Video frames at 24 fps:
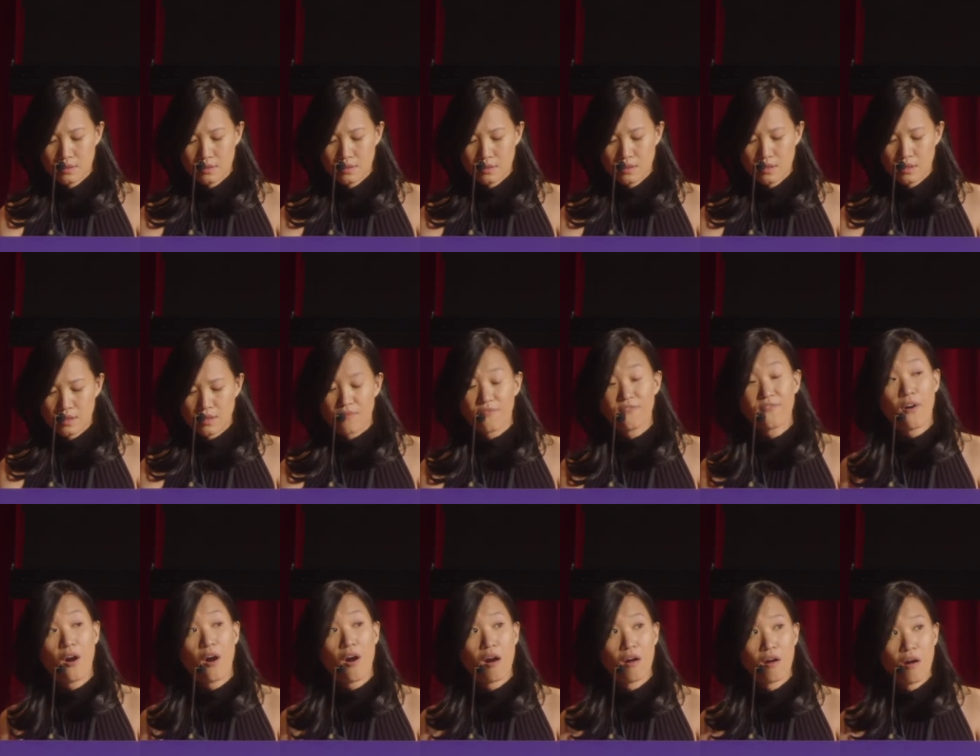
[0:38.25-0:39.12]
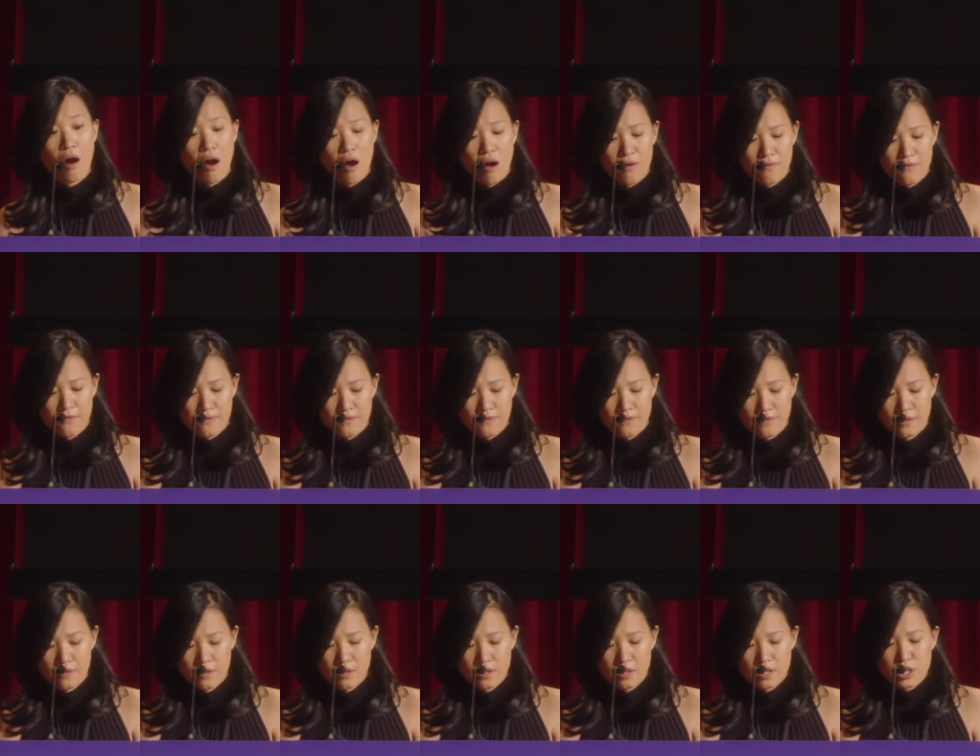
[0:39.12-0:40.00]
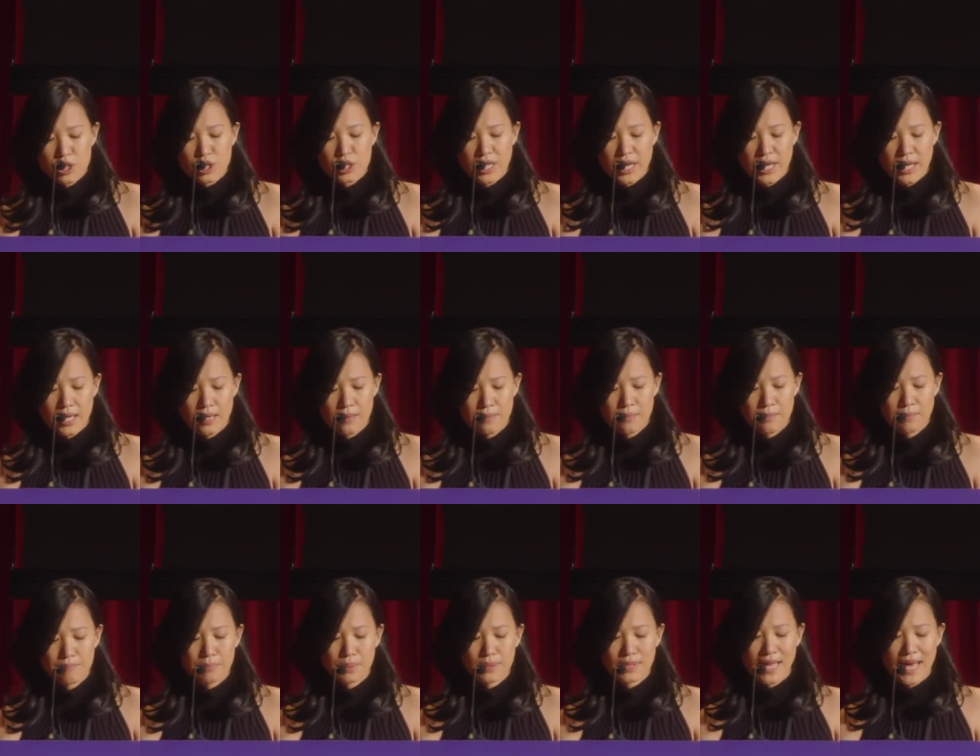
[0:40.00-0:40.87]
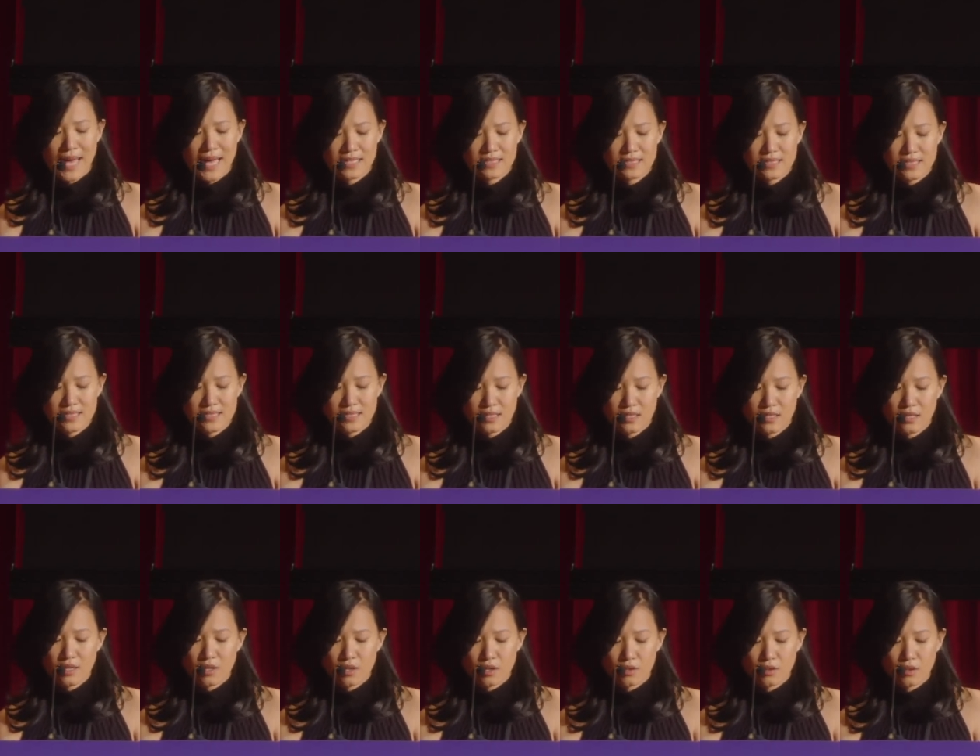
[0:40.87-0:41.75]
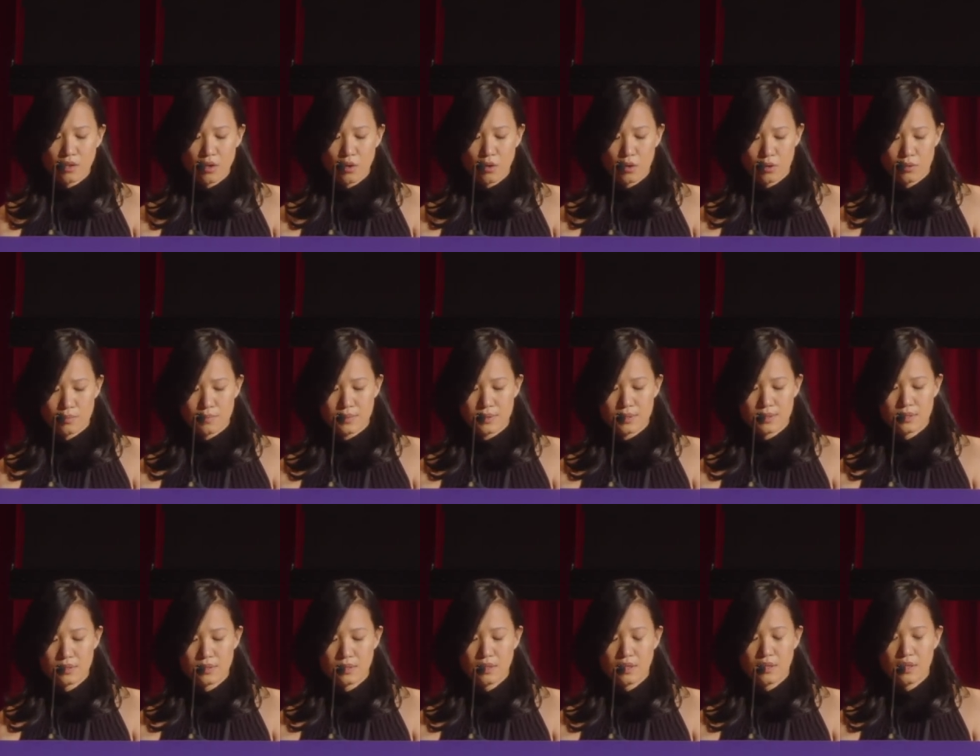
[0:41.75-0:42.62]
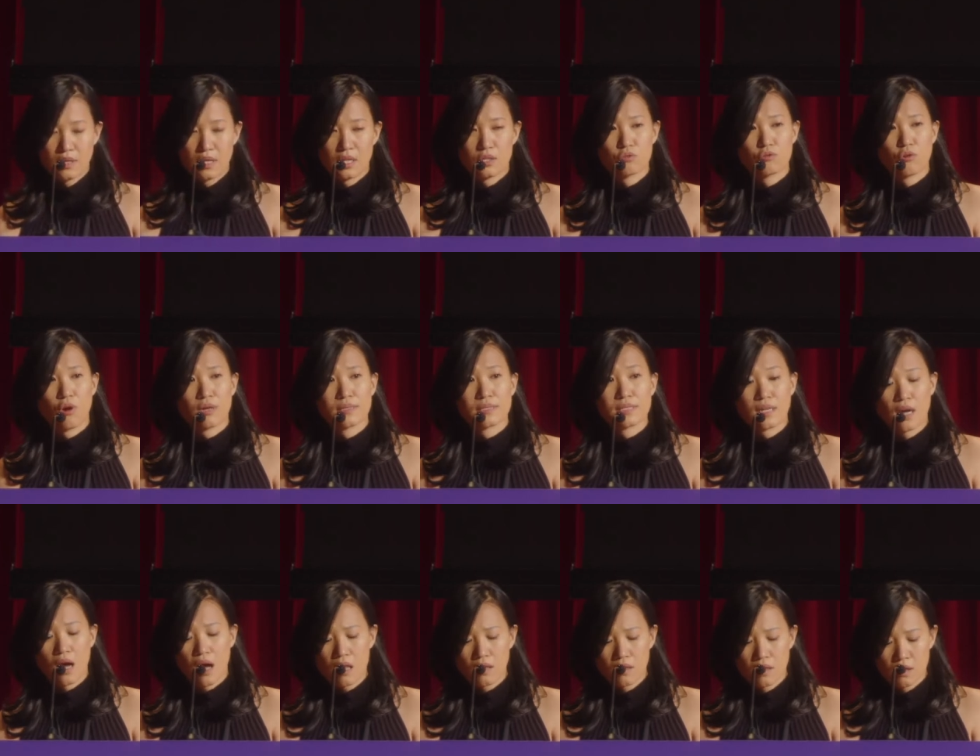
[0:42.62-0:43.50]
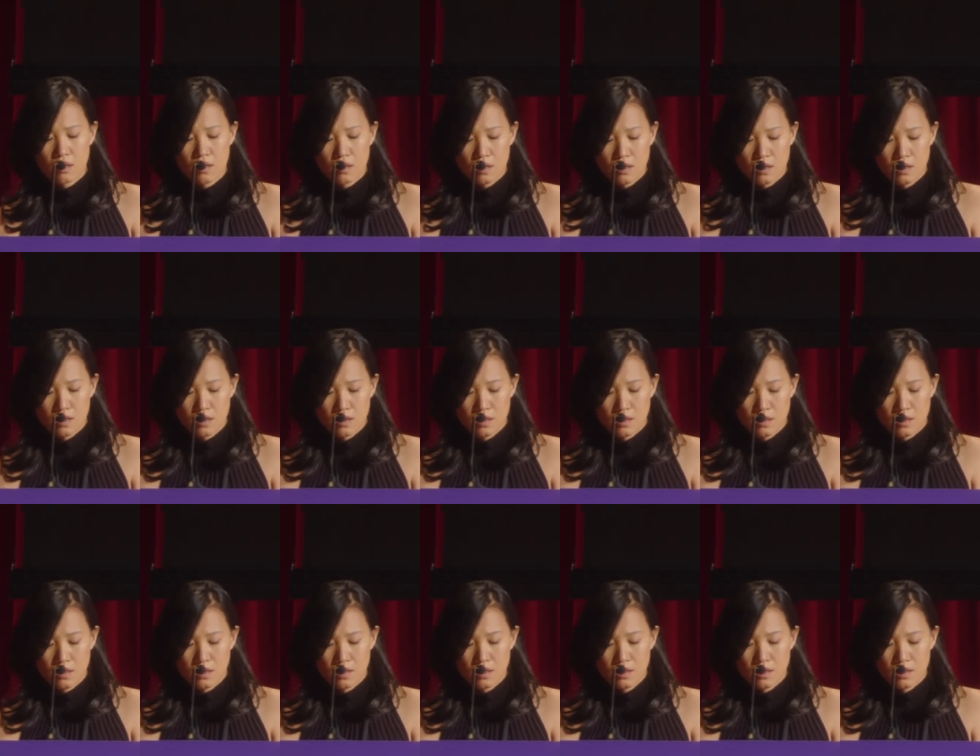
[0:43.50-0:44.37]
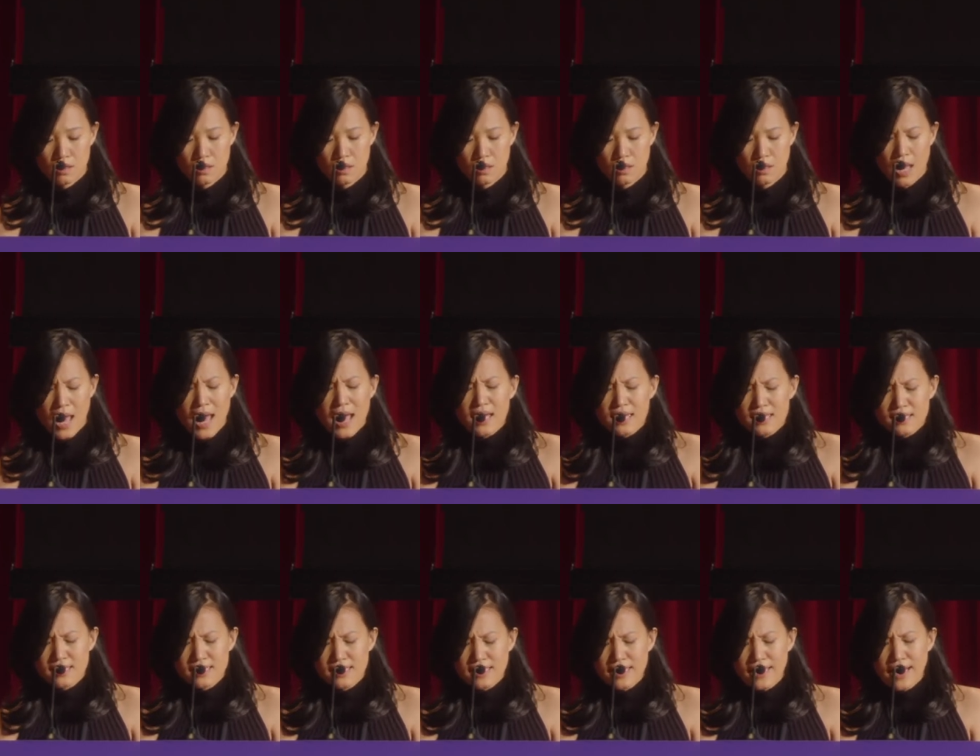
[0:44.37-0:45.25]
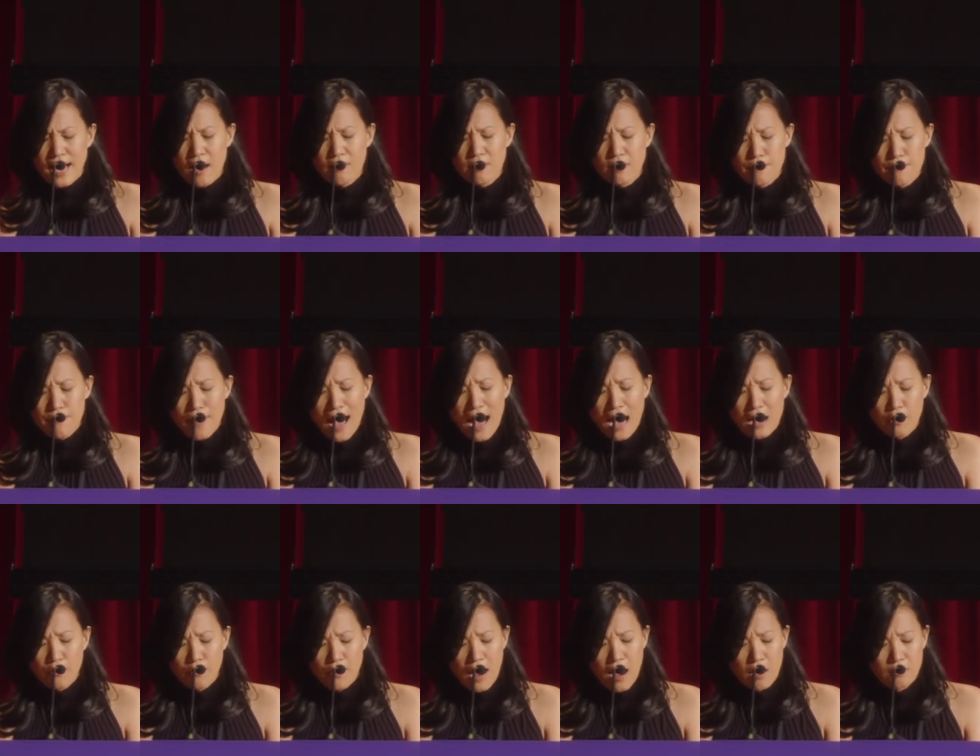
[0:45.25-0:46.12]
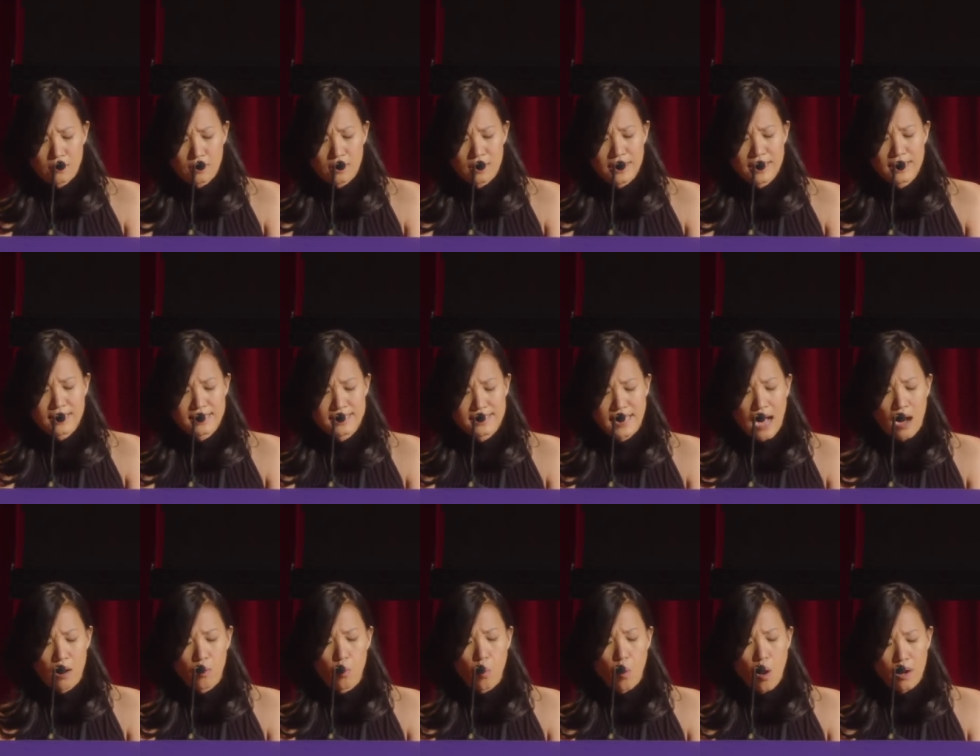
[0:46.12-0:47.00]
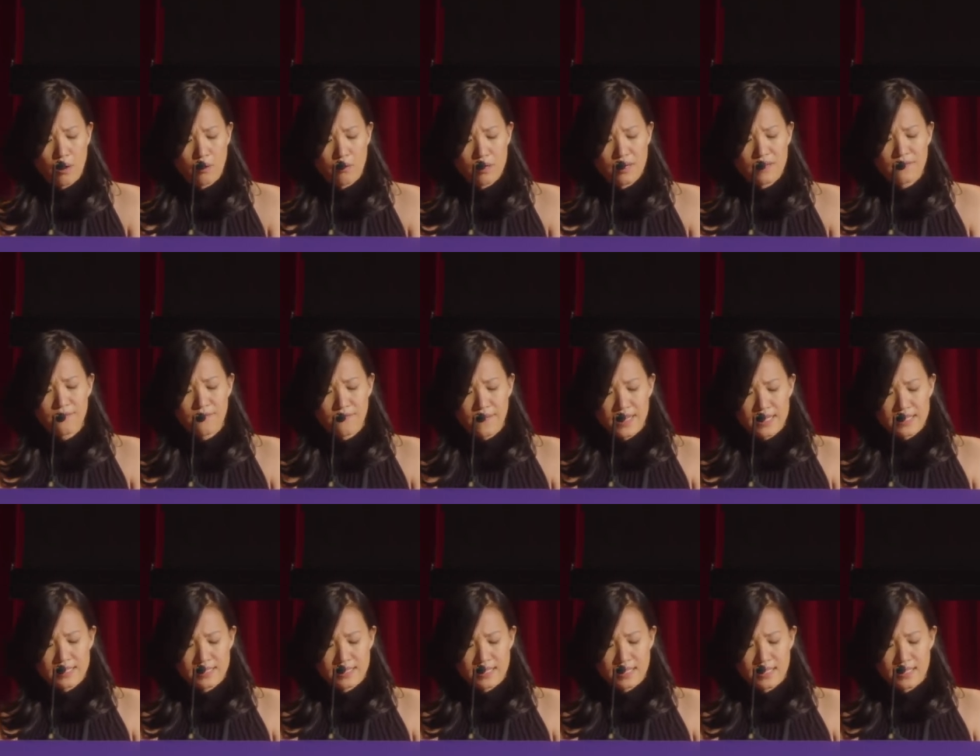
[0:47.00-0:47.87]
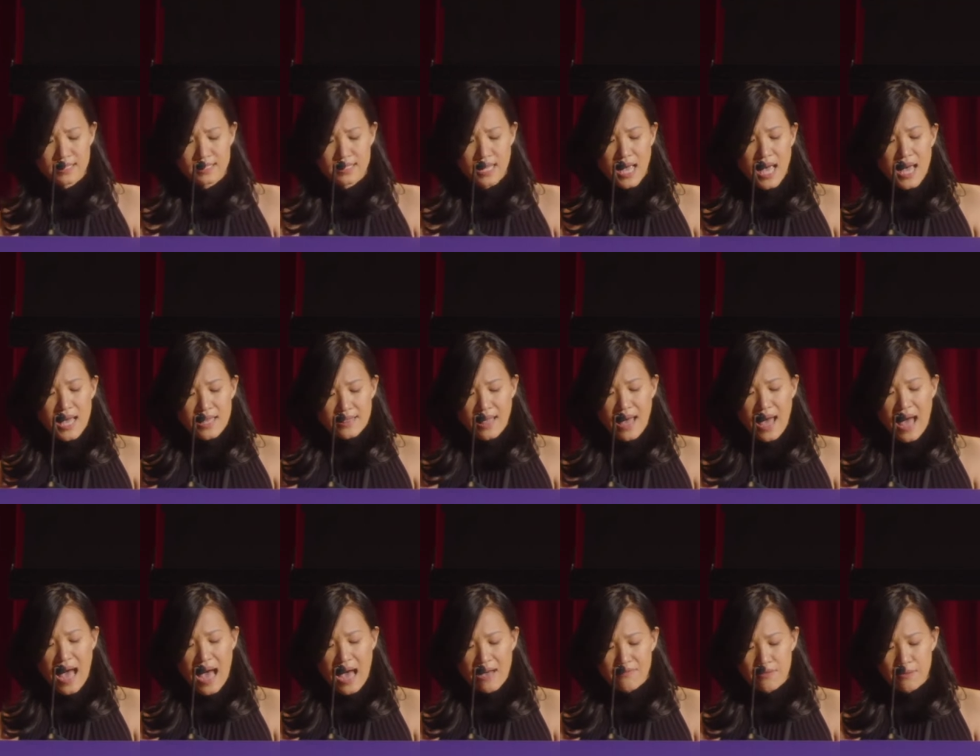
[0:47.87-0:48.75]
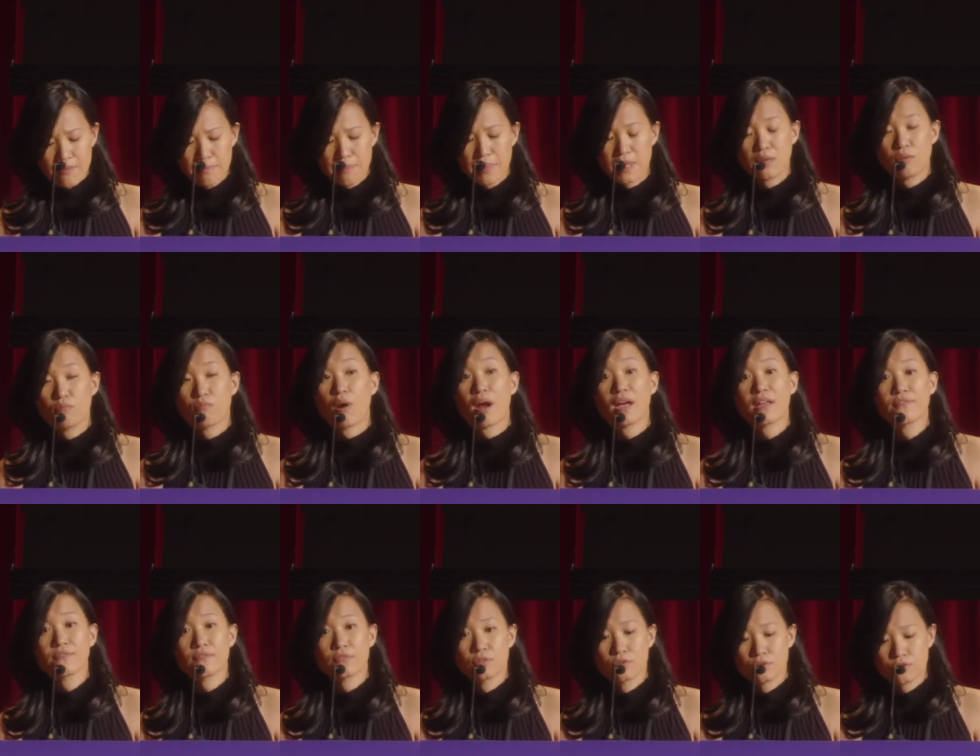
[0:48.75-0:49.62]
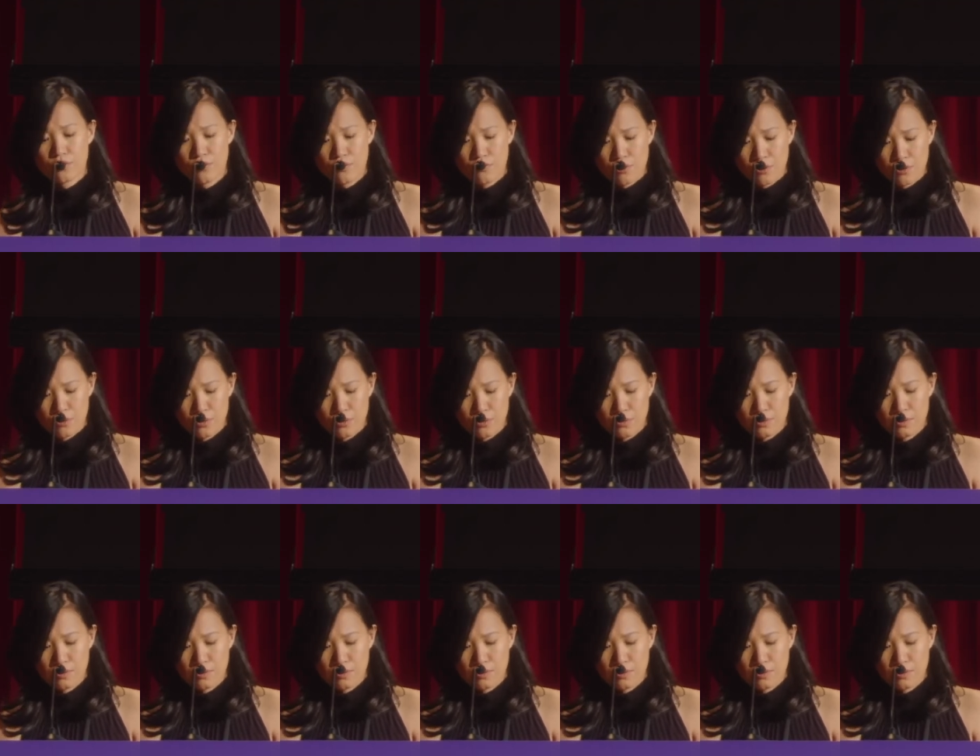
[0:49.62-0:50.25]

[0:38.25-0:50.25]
And the far off, shame plants in earlobes, and draws color. See how the background leaks out watery faces that haven't been rifled through,